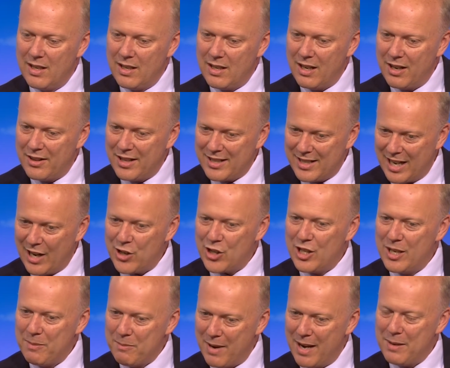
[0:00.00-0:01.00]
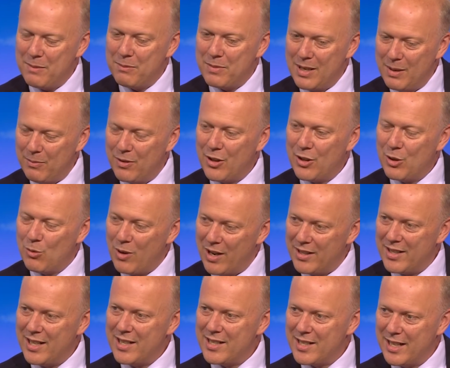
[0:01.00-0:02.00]
that's actually meant people on the
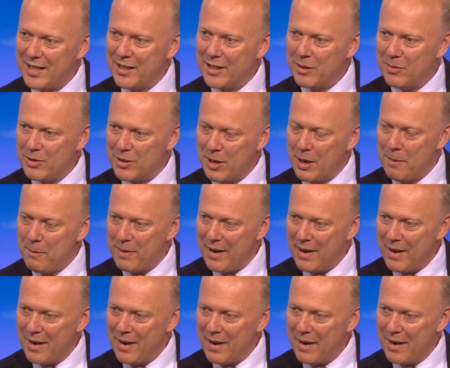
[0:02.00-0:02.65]
wealthiest incomes